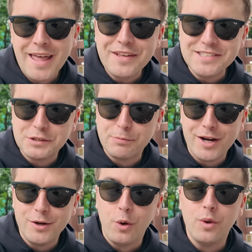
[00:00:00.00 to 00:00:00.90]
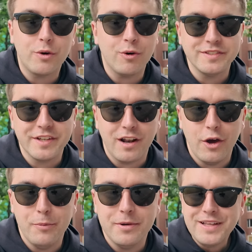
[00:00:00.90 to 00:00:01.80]
and these are spread all across the
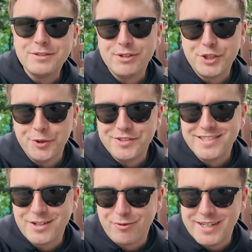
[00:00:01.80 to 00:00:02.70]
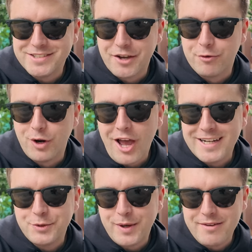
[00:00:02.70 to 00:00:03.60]
globe. This reduces the risk of relying
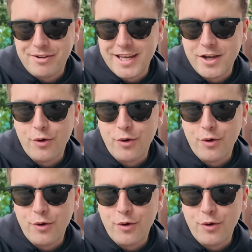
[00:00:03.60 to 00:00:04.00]
too heavily